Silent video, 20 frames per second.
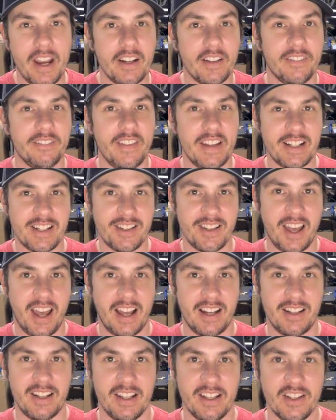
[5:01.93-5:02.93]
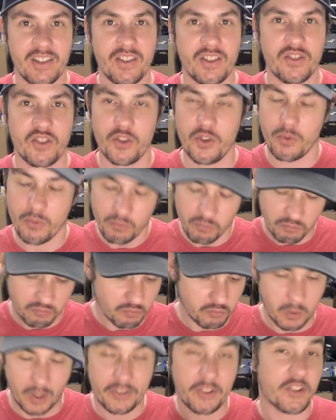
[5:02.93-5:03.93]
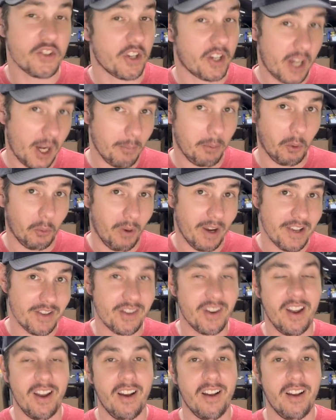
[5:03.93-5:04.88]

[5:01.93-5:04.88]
to fix that is to, well, there's a couple ways.